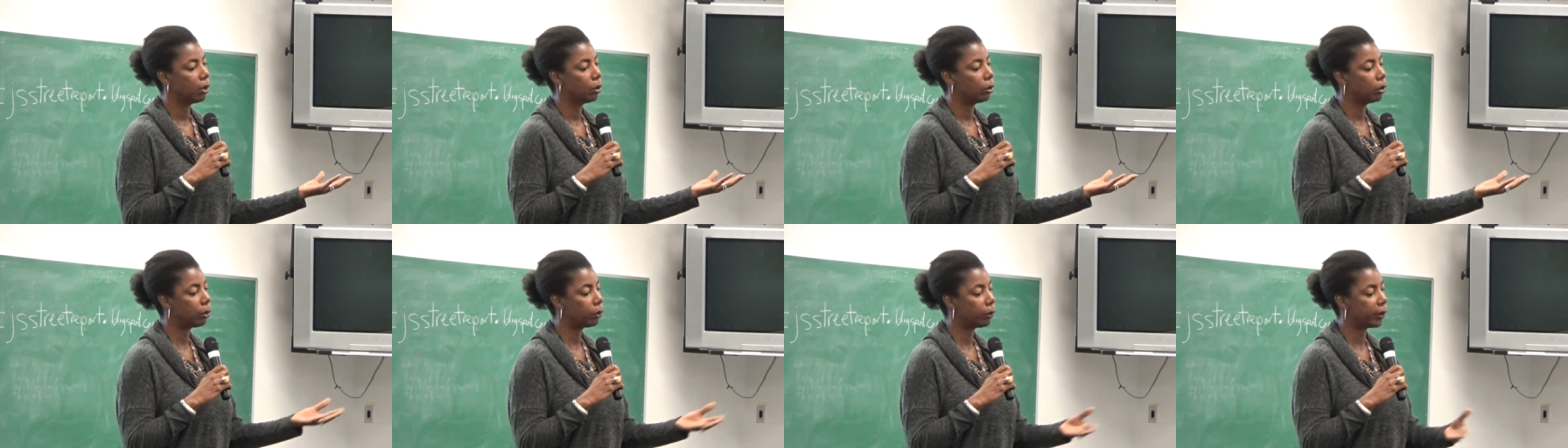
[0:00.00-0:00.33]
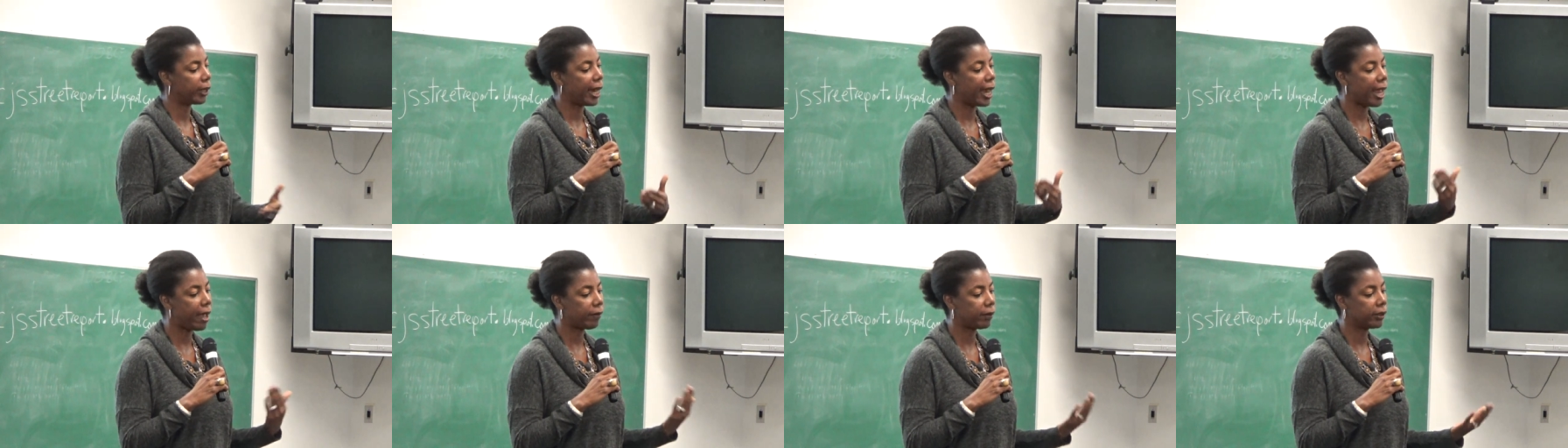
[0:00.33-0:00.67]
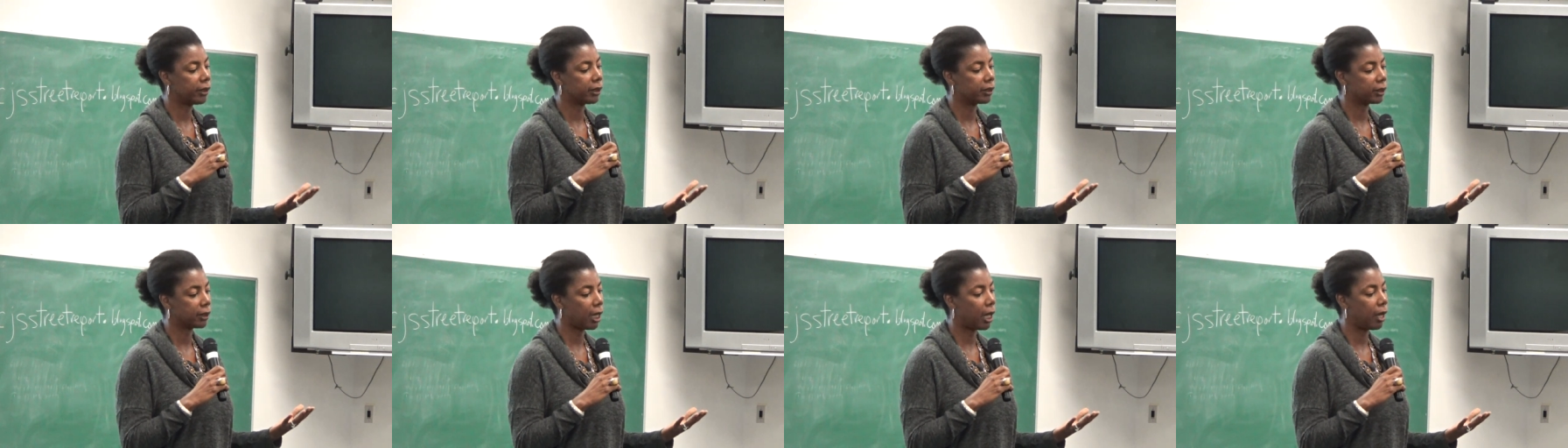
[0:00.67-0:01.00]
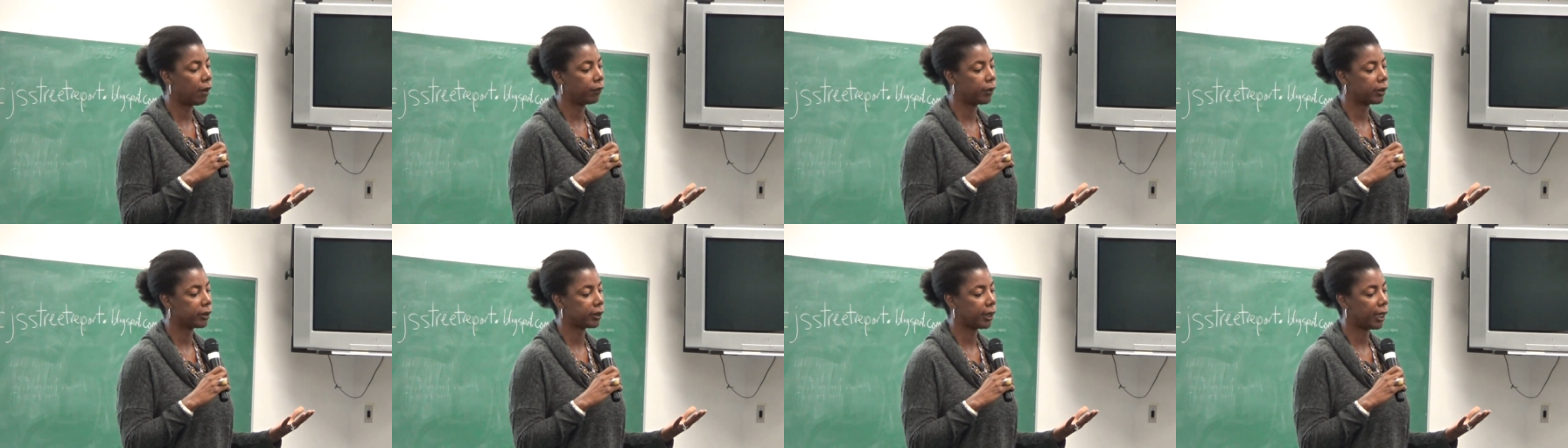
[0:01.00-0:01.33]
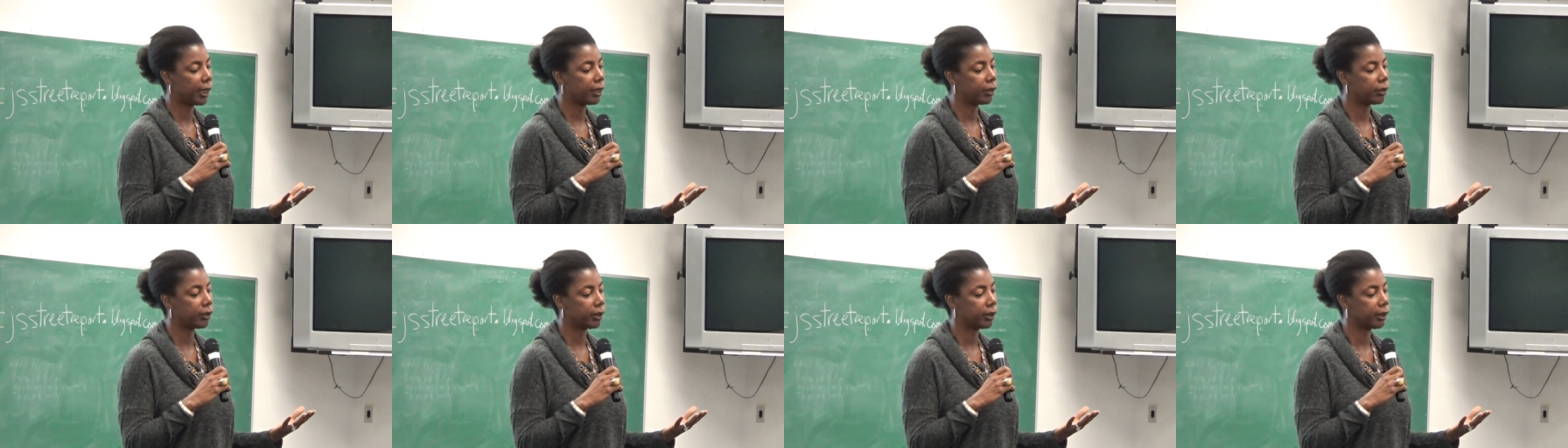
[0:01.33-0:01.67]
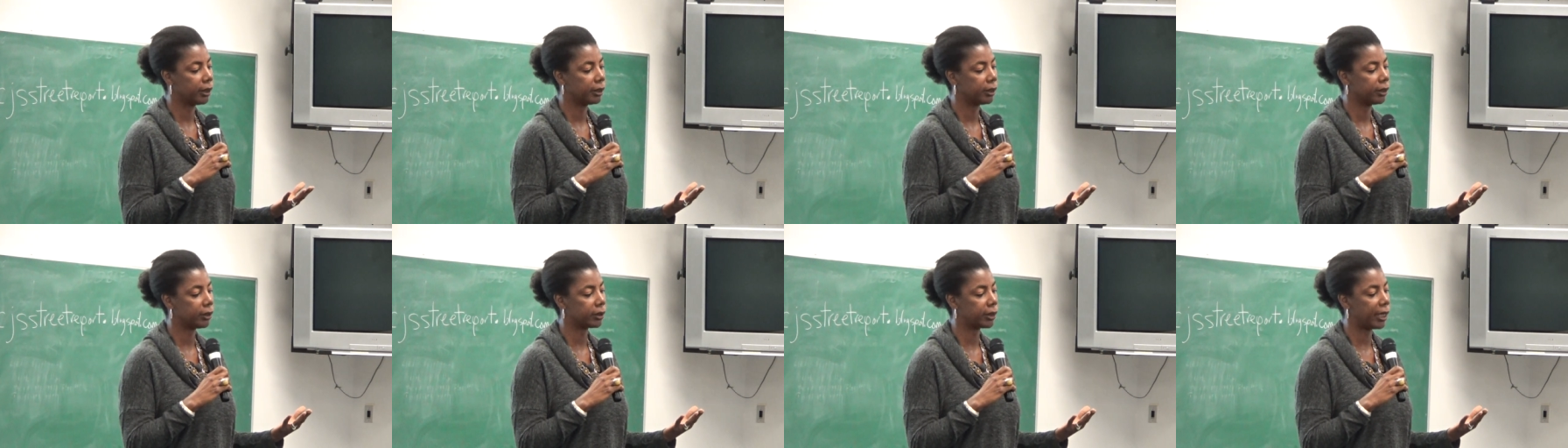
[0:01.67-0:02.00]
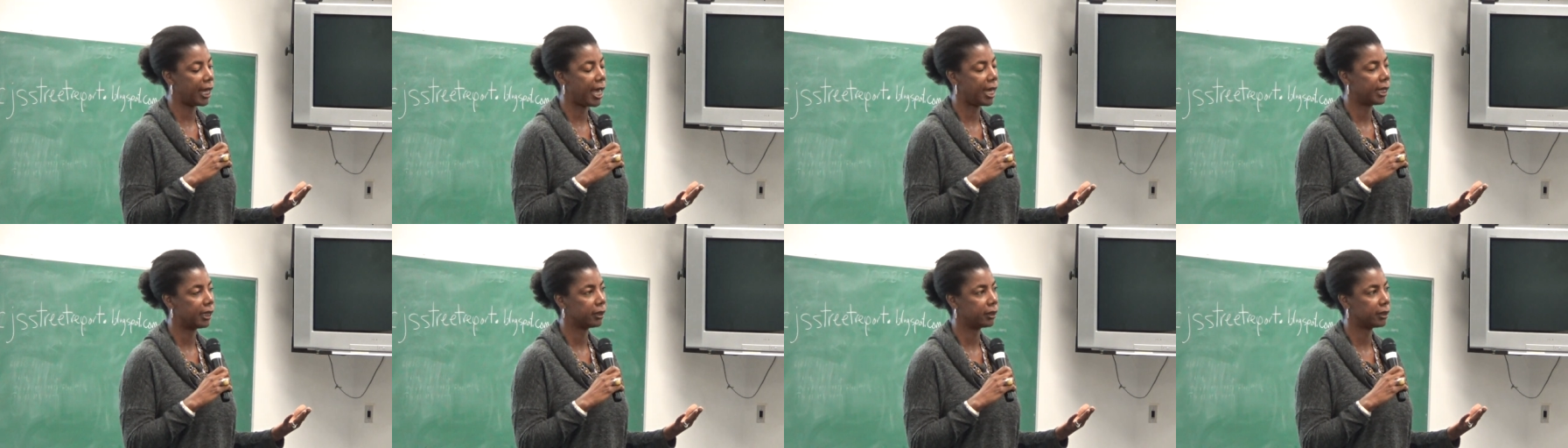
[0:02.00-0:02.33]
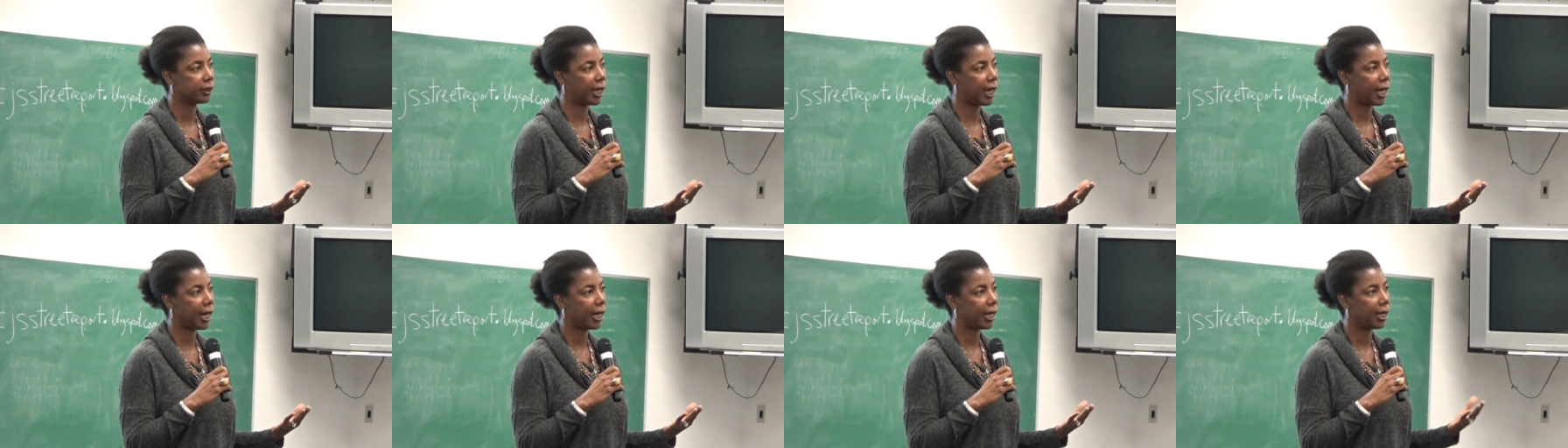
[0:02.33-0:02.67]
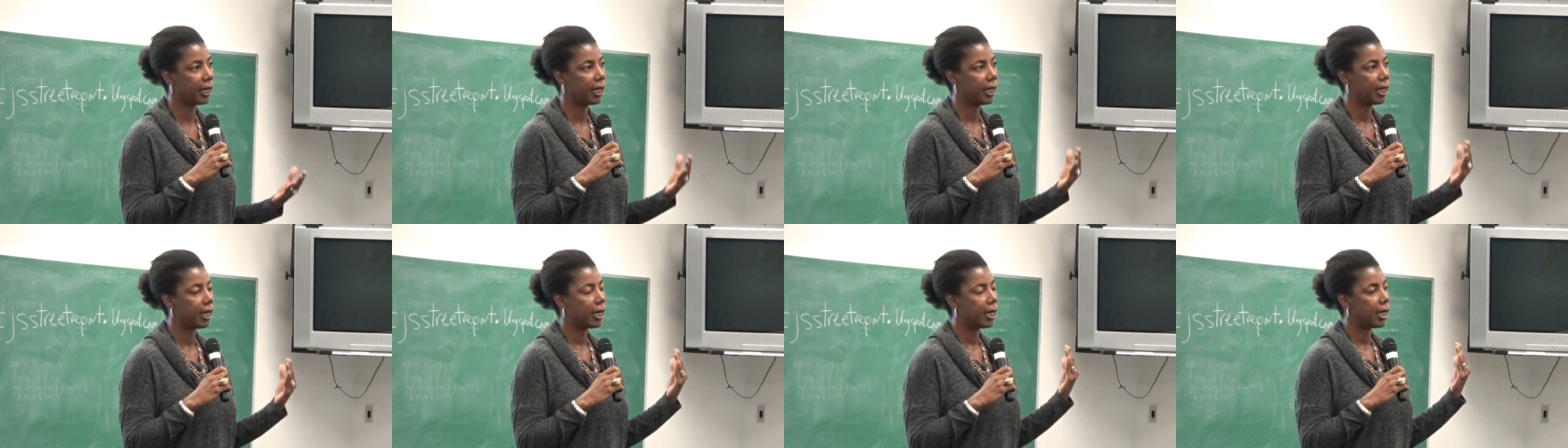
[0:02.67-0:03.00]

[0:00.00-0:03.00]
where we're having this conversation and just kind of say,